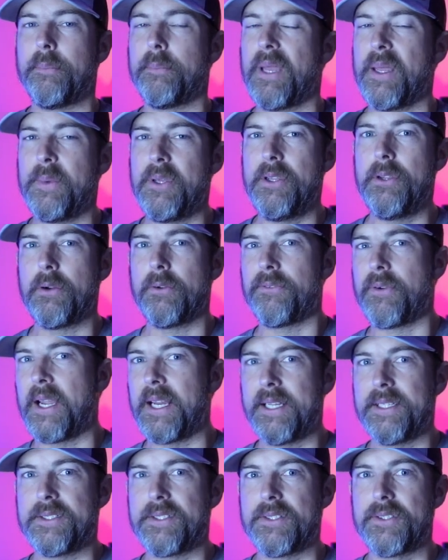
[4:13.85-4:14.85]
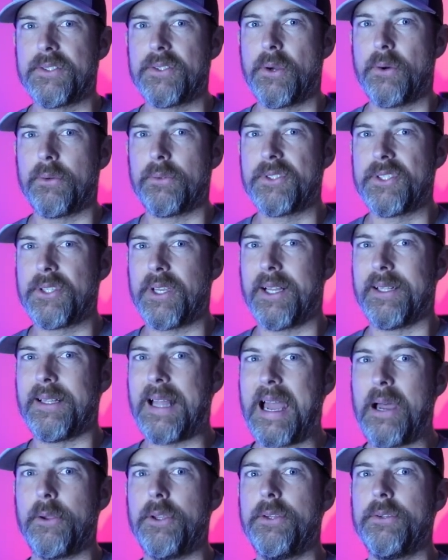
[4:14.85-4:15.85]
Maybe your finances don't
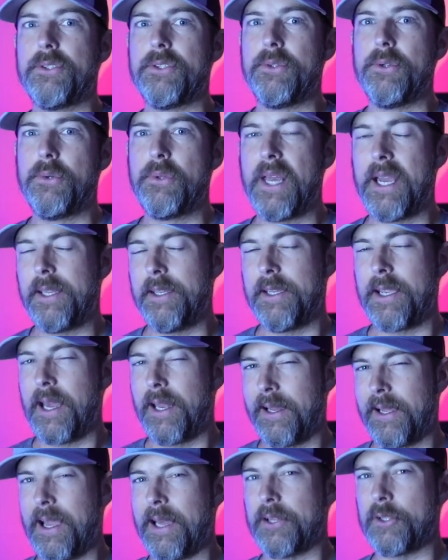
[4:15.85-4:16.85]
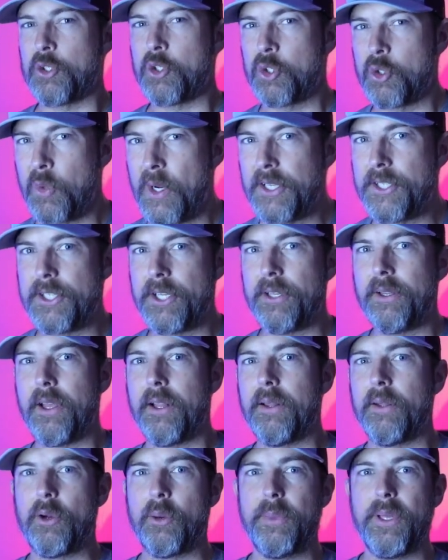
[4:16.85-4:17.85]
allow you to do that, and you kind of got to stretch it a
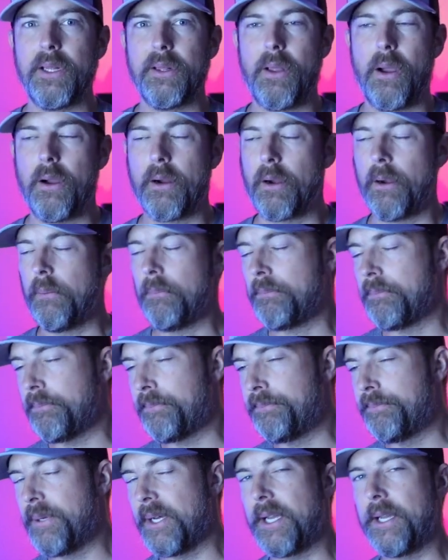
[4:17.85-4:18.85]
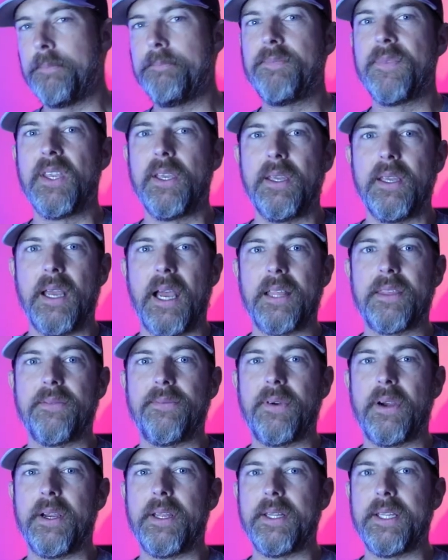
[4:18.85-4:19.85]
little bit longer, but at the
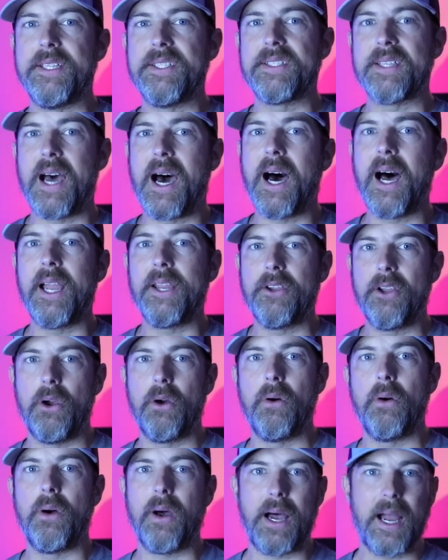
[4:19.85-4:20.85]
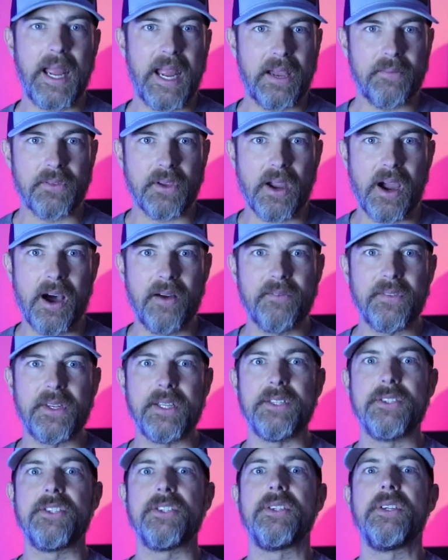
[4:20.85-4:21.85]
very least, I know I have the
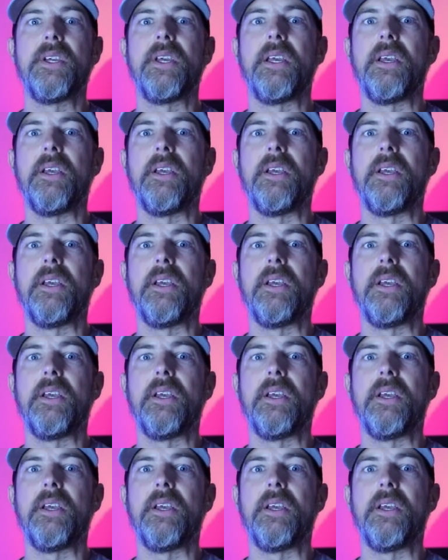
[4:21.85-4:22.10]
confidence